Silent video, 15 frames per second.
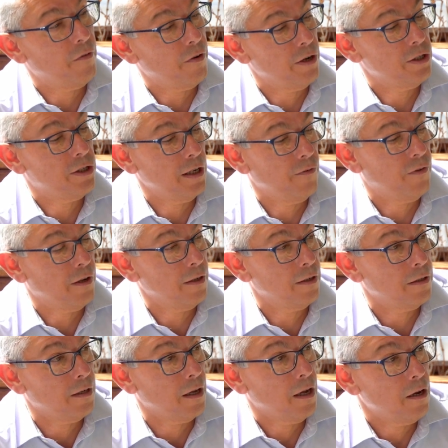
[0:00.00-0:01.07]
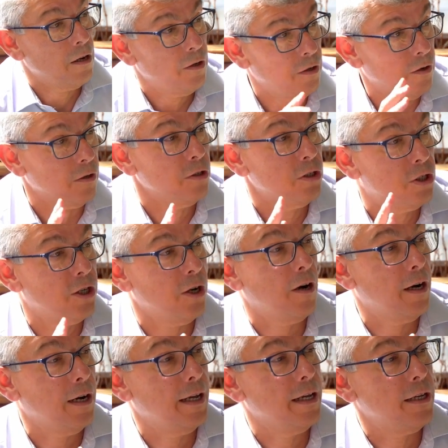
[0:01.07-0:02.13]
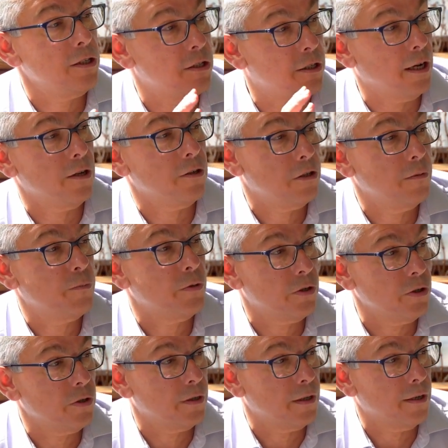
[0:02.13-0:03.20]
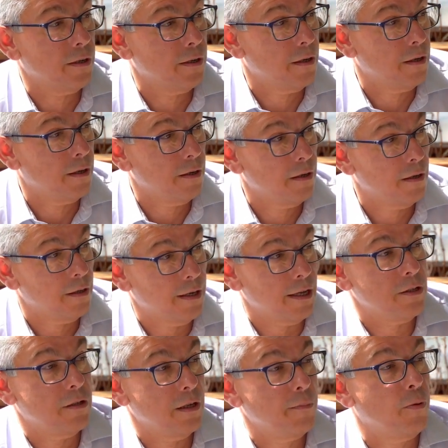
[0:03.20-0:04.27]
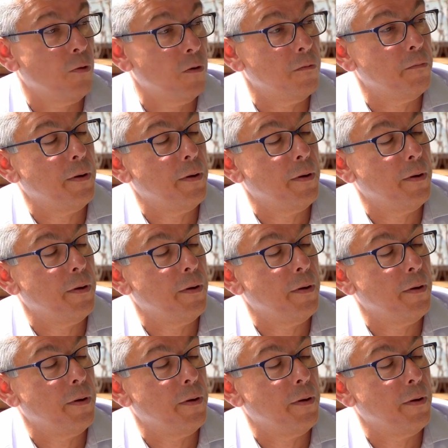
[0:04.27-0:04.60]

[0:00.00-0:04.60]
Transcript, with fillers: a very significant non-Chinese tungsten producer. That's the important